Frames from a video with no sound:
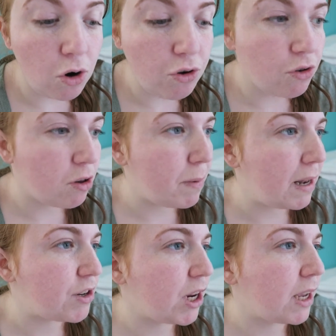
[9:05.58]
or use a
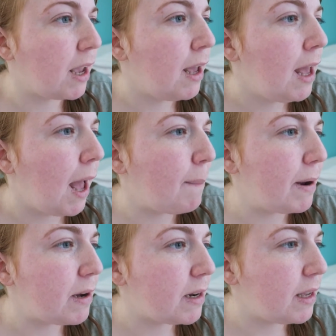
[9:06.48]
spell check?
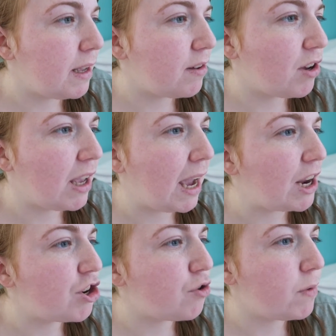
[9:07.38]
Apparently it's a
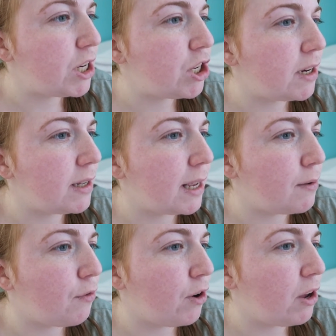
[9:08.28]
cash rich and
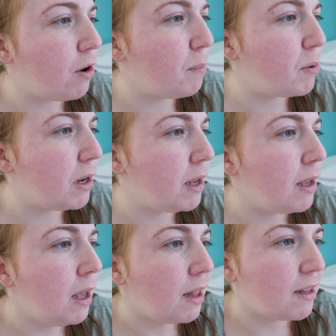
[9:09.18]
debt free company